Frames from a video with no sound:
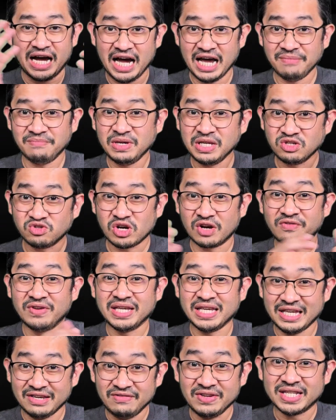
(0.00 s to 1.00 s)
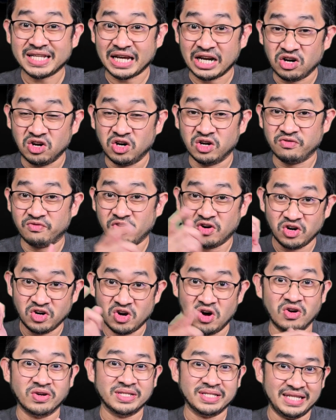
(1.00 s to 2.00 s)
I've been driving EVs a lot for
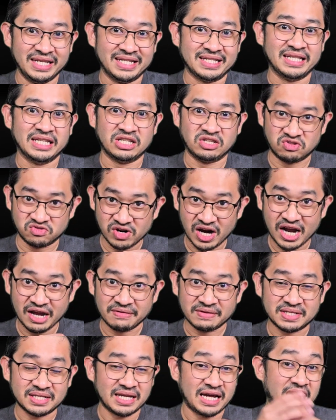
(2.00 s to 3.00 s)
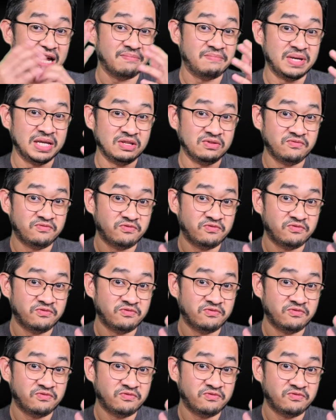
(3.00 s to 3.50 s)
long distance drives. I've been